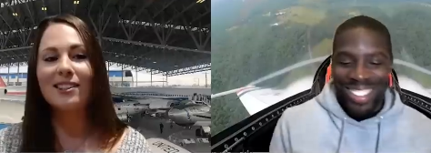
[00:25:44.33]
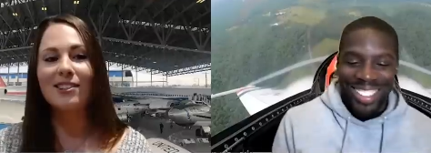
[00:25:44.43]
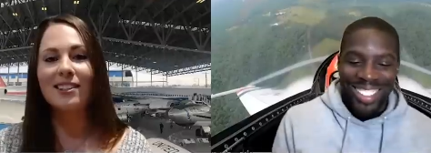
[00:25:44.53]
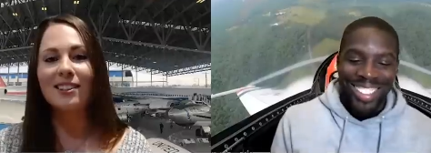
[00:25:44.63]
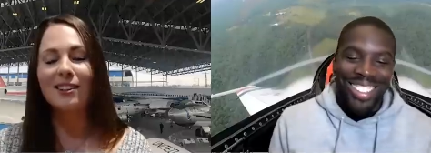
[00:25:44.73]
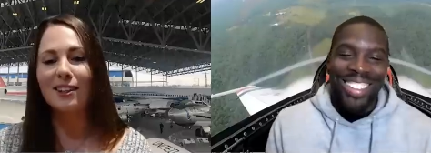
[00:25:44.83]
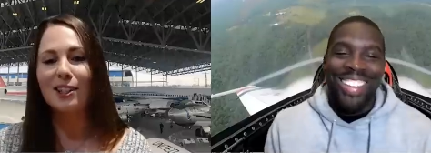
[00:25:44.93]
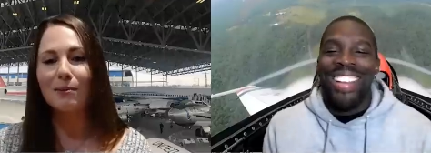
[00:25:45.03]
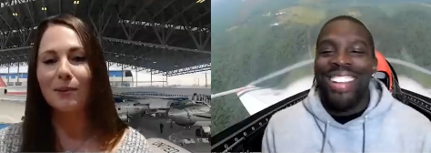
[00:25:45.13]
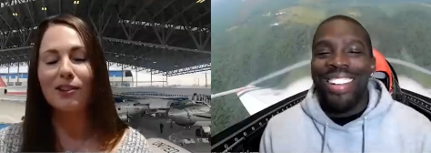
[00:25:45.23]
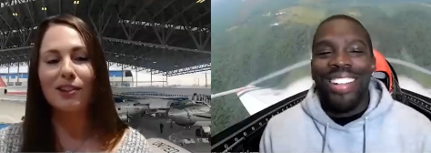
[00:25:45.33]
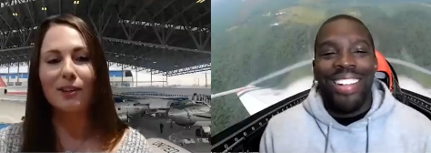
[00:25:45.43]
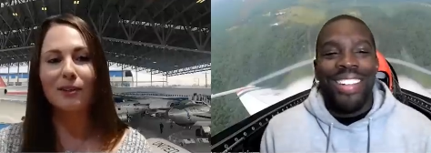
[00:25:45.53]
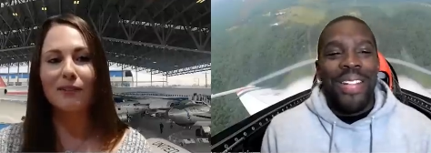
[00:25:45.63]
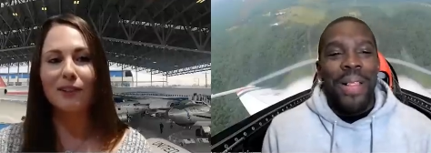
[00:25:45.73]
Speaker 1: just a good
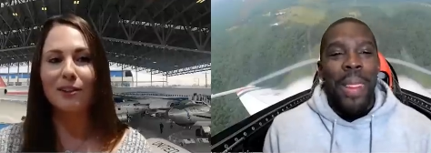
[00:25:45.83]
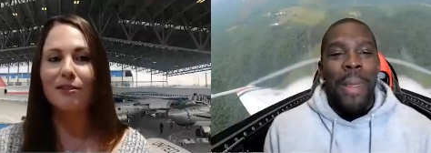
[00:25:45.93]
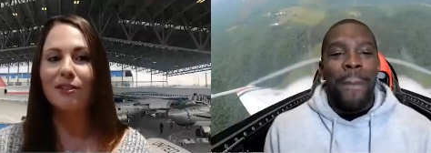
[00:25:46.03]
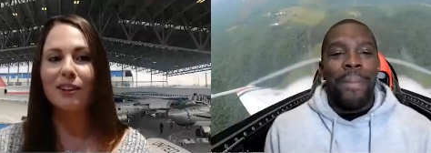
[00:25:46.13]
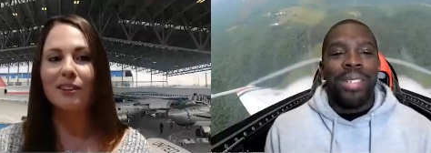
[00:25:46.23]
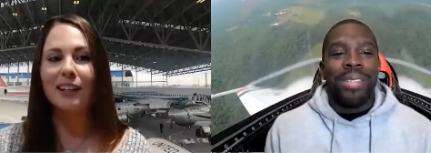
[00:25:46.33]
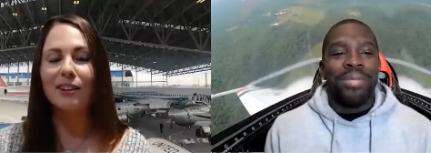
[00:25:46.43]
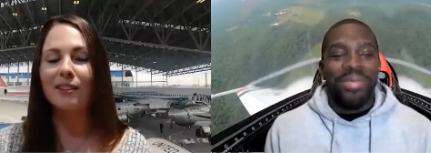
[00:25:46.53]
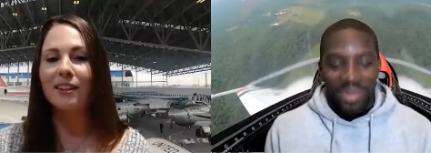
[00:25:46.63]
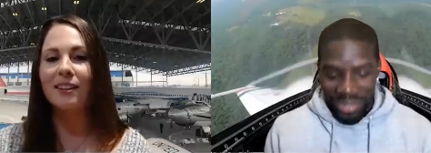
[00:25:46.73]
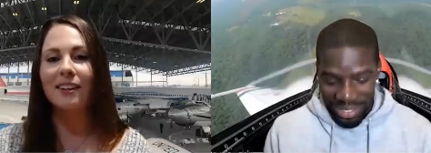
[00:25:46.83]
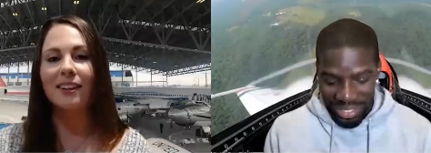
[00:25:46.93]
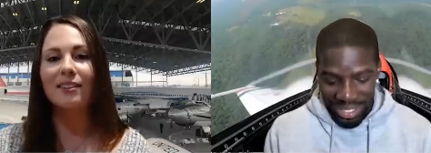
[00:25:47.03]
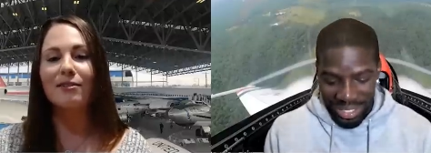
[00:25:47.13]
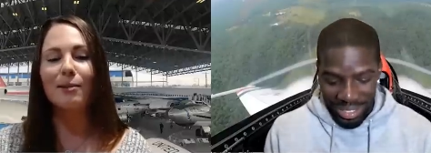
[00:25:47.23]
inspiration whenever you feel like you need
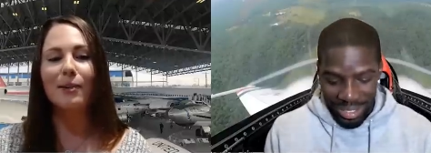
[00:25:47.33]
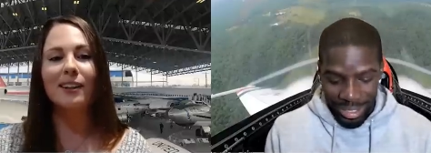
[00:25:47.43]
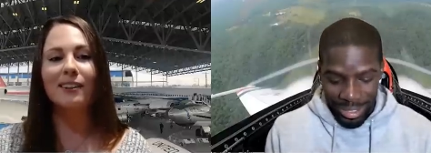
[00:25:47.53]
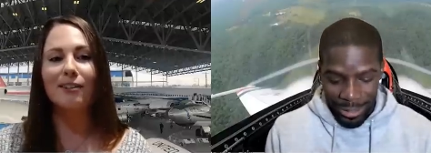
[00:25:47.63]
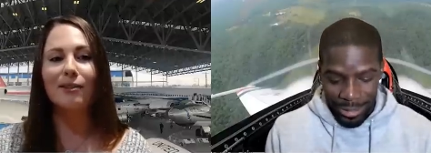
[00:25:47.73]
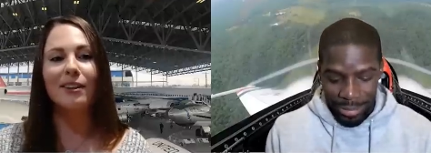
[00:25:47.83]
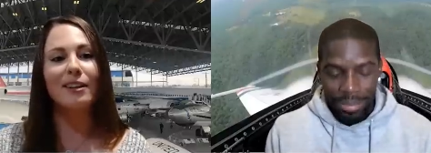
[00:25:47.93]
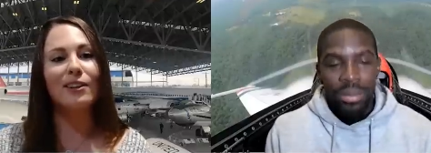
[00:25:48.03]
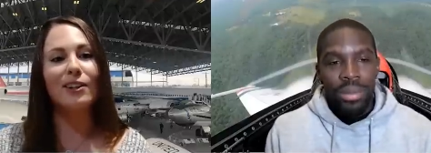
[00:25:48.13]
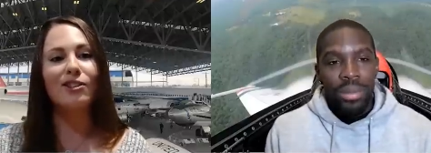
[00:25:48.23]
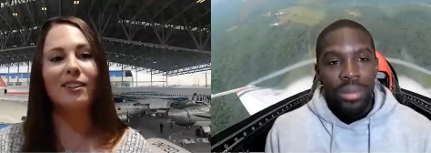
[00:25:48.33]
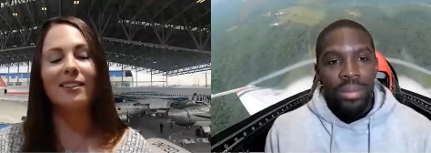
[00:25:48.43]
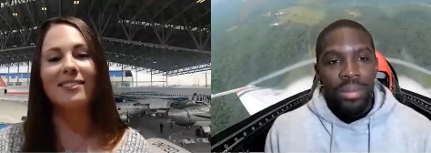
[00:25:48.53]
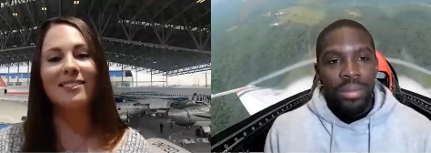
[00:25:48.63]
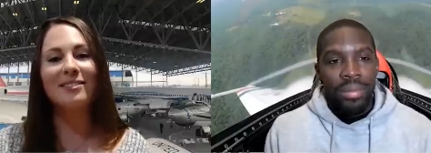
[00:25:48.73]
to fall back in love with
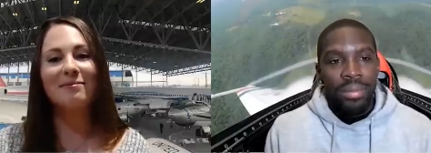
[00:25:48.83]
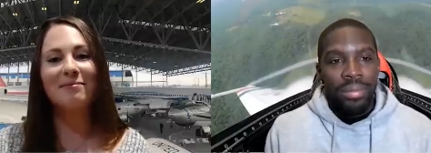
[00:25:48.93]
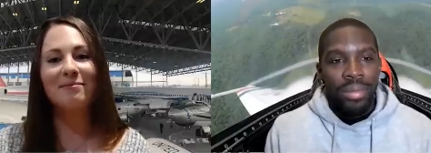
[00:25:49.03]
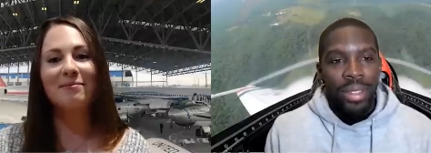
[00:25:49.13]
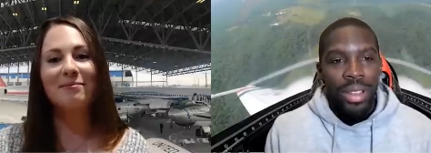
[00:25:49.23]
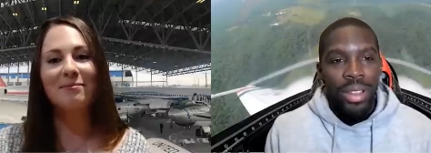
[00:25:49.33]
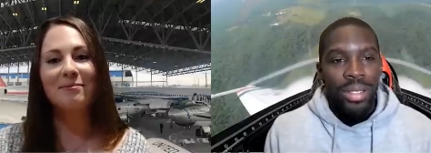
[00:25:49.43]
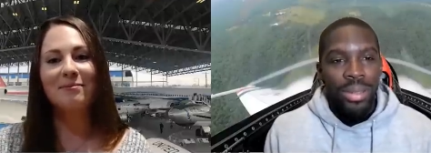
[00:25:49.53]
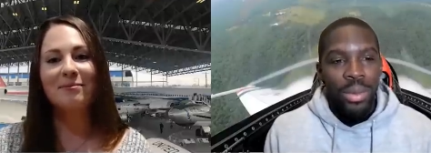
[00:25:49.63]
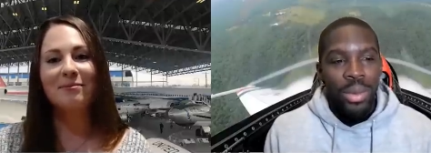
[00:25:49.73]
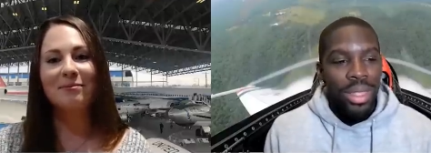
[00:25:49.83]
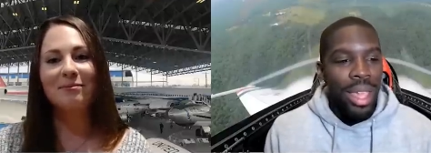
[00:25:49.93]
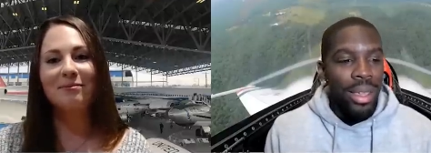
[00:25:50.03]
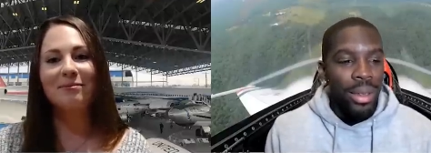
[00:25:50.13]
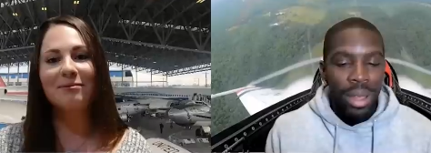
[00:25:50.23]
aviation. Awesome. Well,
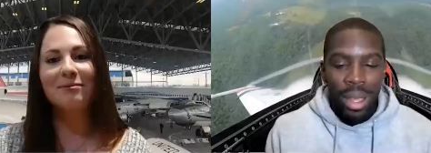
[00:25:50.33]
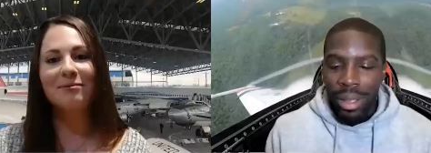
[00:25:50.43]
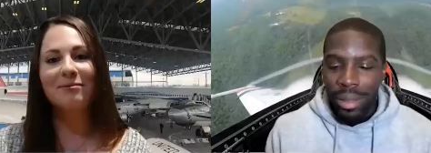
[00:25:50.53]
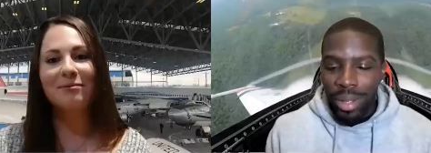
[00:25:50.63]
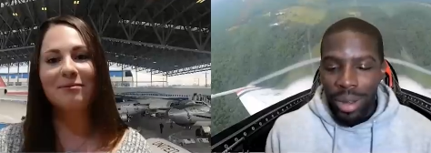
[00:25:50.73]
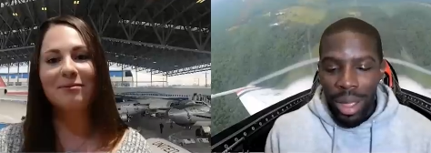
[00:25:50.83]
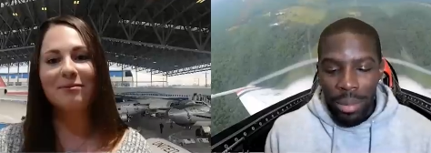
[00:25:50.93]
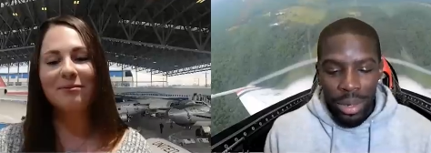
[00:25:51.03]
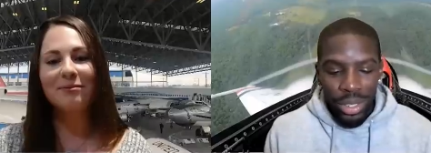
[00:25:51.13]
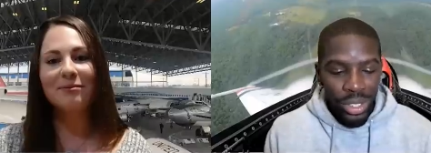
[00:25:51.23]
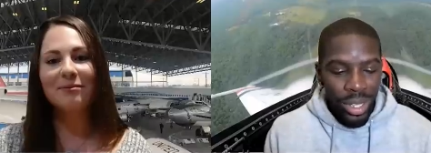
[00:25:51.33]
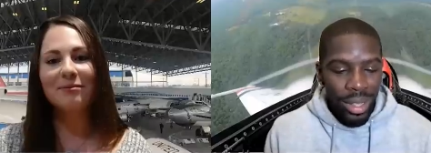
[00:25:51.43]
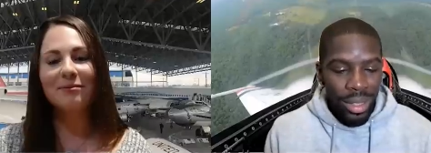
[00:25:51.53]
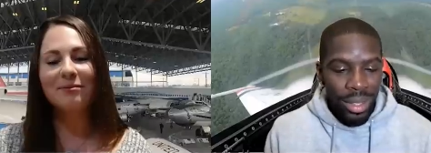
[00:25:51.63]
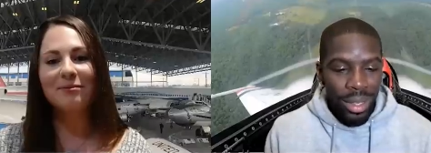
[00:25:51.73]
thank
Speaker 2: you. I, you know, I
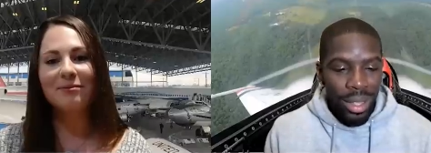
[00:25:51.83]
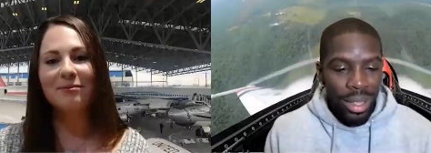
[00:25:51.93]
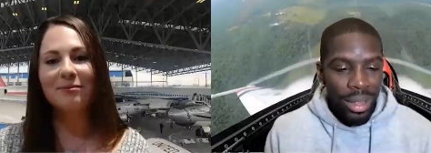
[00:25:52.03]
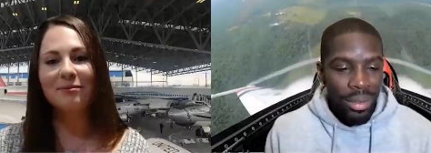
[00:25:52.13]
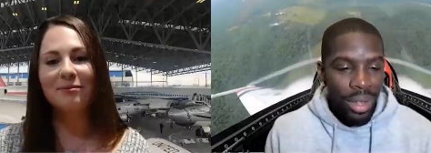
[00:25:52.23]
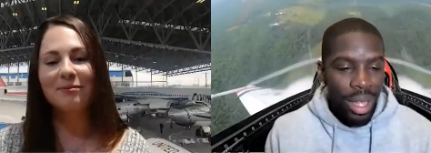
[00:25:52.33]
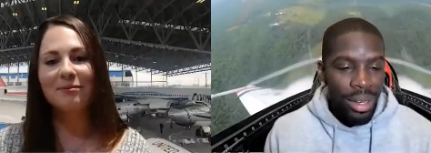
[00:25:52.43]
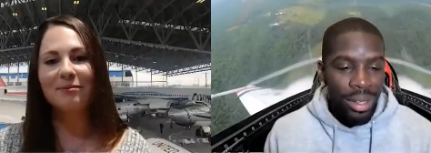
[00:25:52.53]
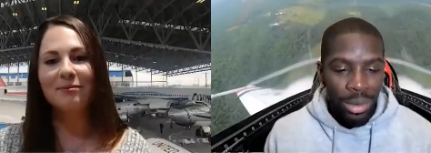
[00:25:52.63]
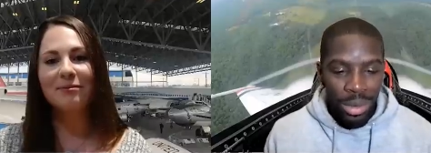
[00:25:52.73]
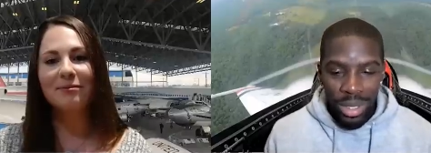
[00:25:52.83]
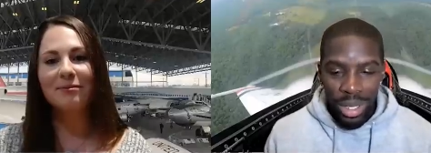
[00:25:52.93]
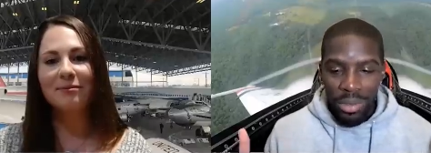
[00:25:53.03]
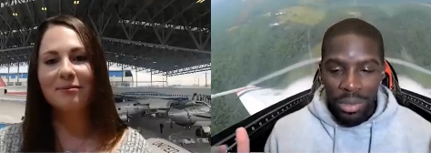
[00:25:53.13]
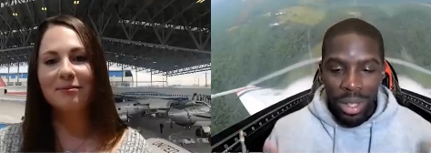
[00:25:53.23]
appreciate the uh, the invite. It was
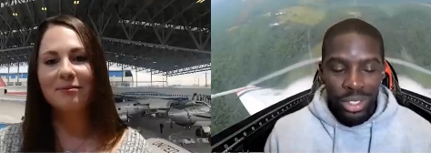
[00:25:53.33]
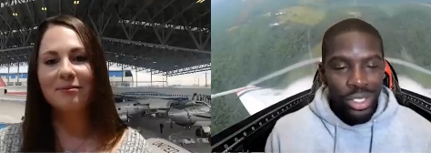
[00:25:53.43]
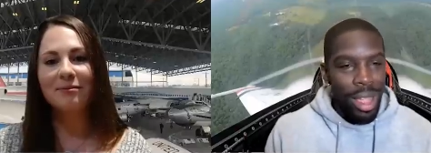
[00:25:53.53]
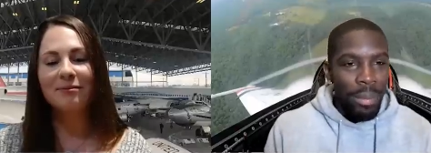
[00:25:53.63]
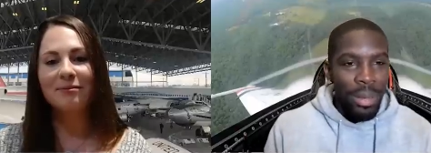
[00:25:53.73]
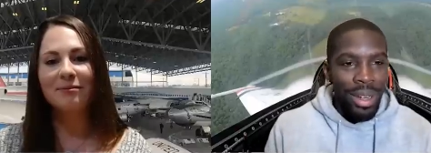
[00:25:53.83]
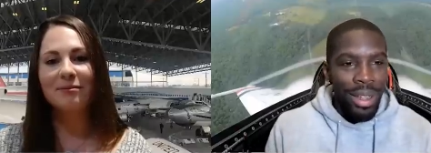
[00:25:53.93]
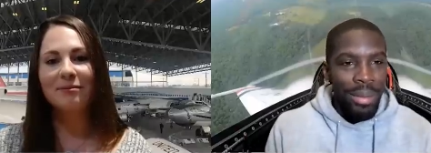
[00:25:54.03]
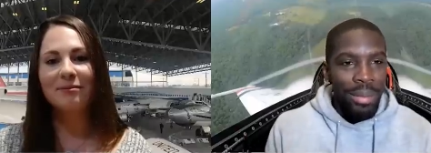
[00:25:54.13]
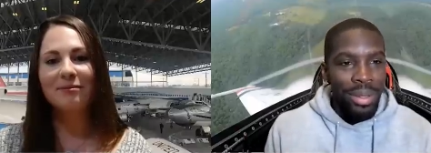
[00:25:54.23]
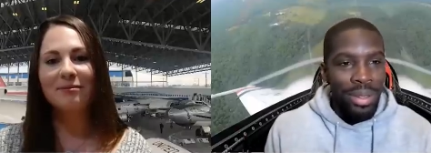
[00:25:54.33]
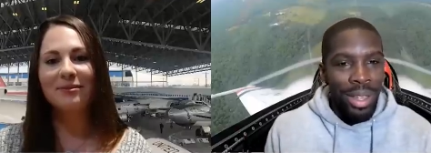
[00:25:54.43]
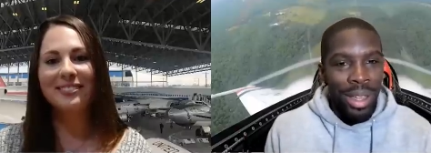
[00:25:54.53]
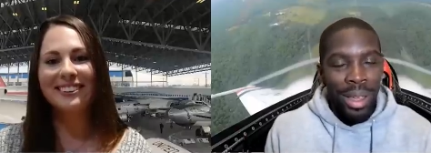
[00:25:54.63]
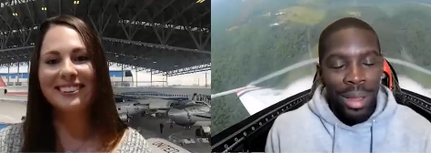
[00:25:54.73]
uh, fun chopping it up.
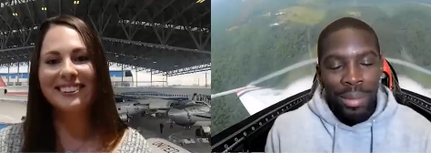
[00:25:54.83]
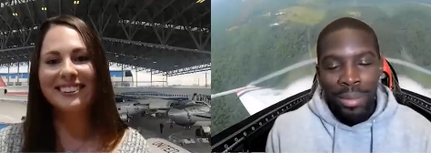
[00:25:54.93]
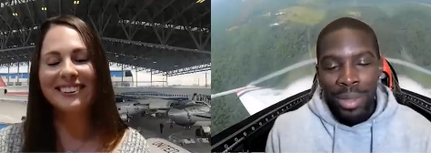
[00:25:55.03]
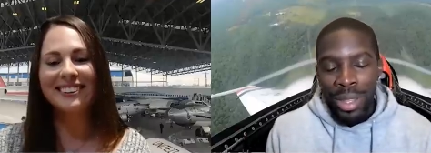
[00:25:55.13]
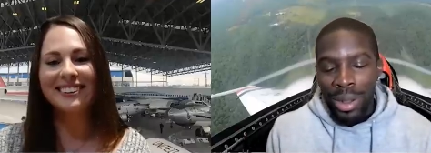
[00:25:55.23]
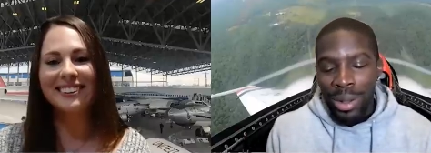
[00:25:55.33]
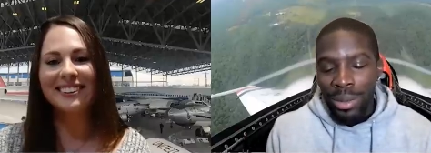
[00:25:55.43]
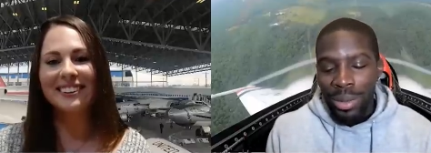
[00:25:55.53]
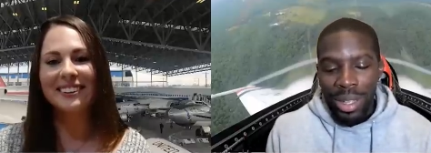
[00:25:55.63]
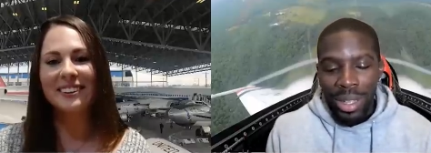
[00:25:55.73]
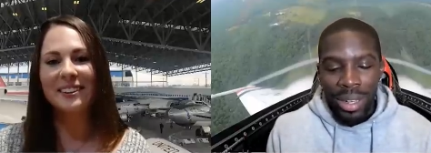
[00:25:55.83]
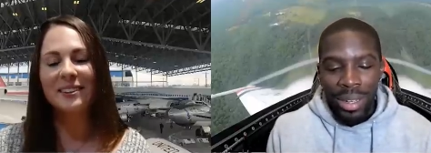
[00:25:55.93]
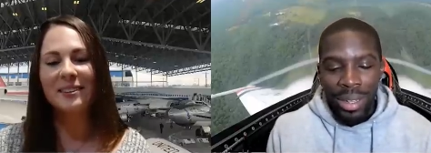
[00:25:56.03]
Um, you know, and